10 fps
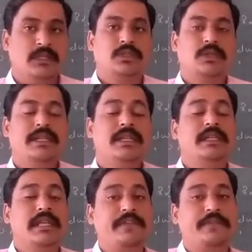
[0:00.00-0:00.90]
So
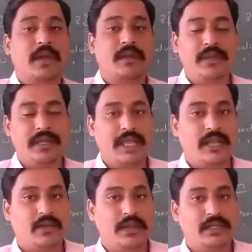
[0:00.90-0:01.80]
in TFR we
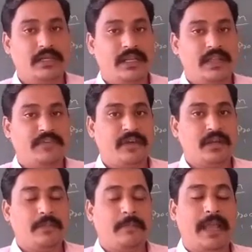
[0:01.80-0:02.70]
calculate
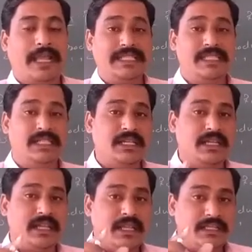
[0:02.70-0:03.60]
TFR by
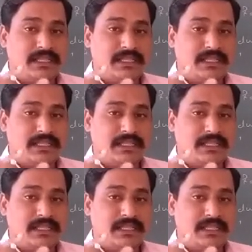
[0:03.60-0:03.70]
considering